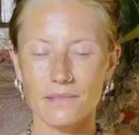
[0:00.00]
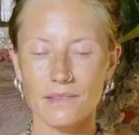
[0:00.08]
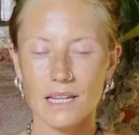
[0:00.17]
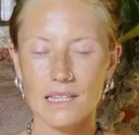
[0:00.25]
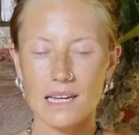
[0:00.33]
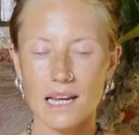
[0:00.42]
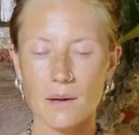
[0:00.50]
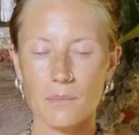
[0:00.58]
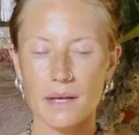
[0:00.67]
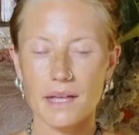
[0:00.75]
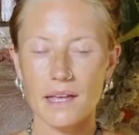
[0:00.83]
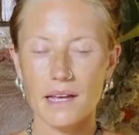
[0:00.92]
And take a
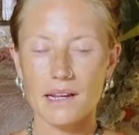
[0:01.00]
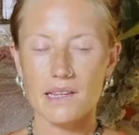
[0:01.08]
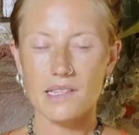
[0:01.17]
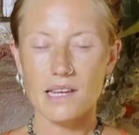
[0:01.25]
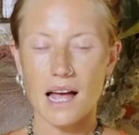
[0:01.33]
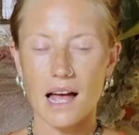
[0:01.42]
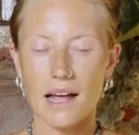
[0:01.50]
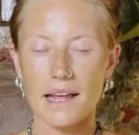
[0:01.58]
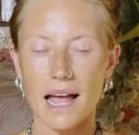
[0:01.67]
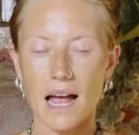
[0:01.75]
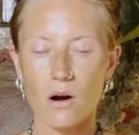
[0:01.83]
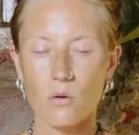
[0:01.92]
big sigh
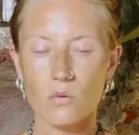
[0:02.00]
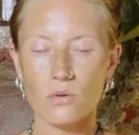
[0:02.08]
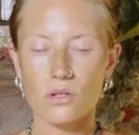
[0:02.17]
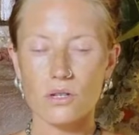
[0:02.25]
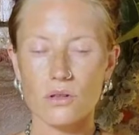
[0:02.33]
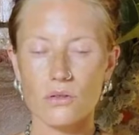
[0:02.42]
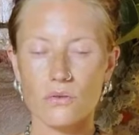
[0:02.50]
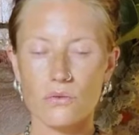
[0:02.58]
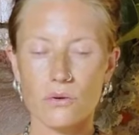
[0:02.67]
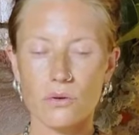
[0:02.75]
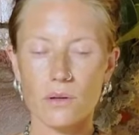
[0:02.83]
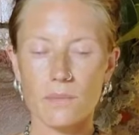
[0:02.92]
out
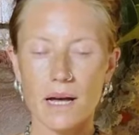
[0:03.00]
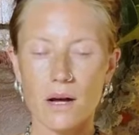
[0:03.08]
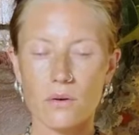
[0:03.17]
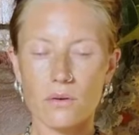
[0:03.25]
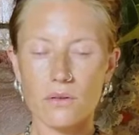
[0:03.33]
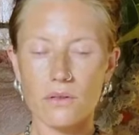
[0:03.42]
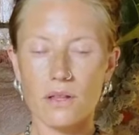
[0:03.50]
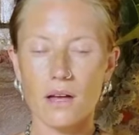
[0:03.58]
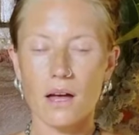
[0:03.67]
through the mouth.